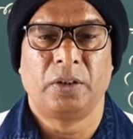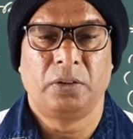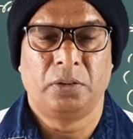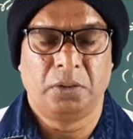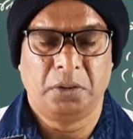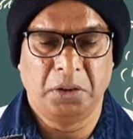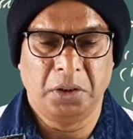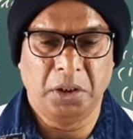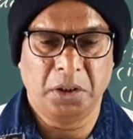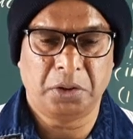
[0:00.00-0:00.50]

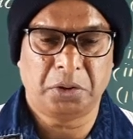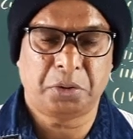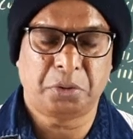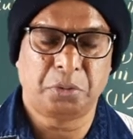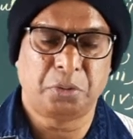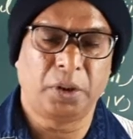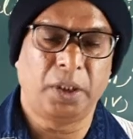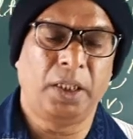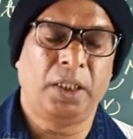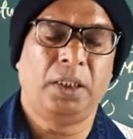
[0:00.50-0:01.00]
Dear
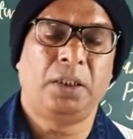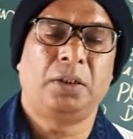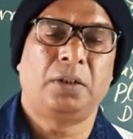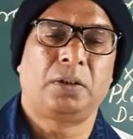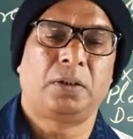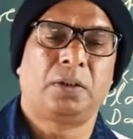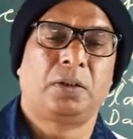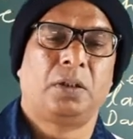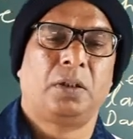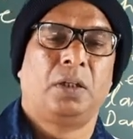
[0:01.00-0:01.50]
student,
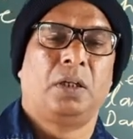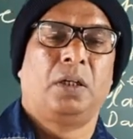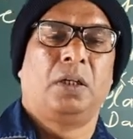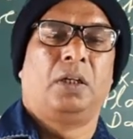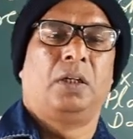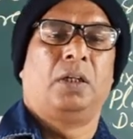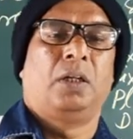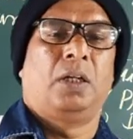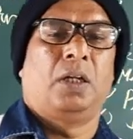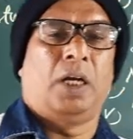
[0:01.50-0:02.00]

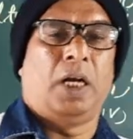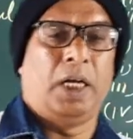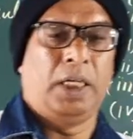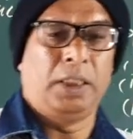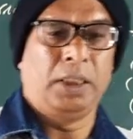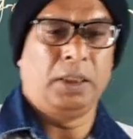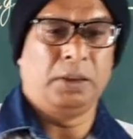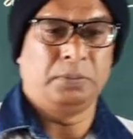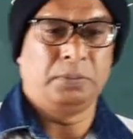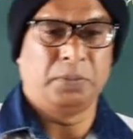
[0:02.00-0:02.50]
I
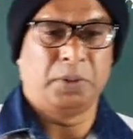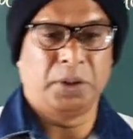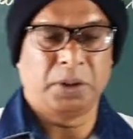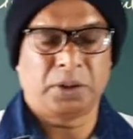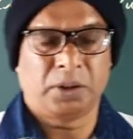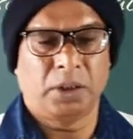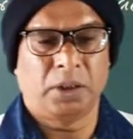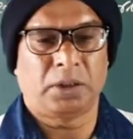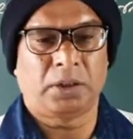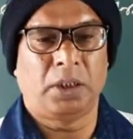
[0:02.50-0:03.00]
am
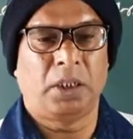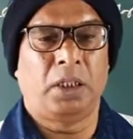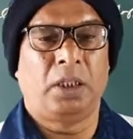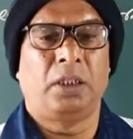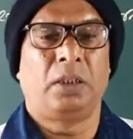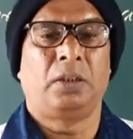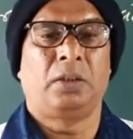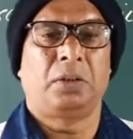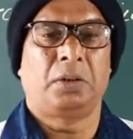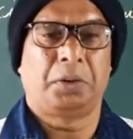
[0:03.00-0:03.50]

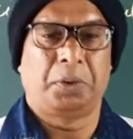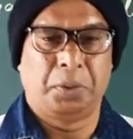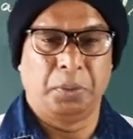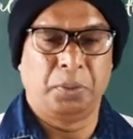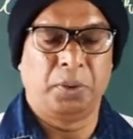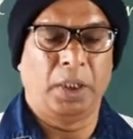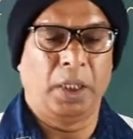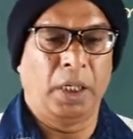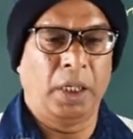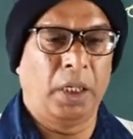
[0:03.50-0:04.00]
discussing
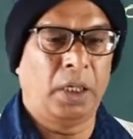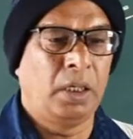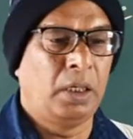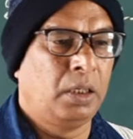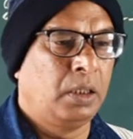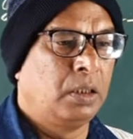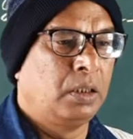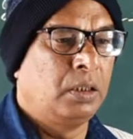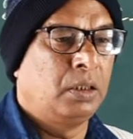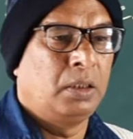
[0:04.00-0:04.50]
today
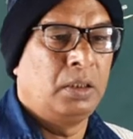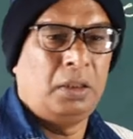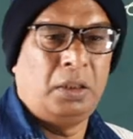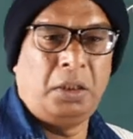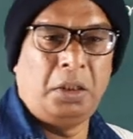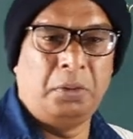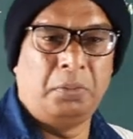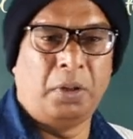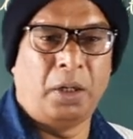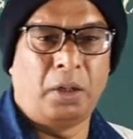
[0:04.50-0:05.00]

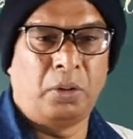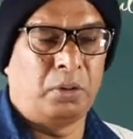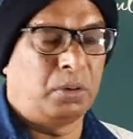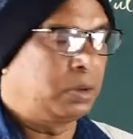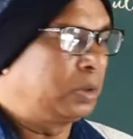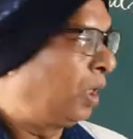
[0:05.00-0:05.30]
about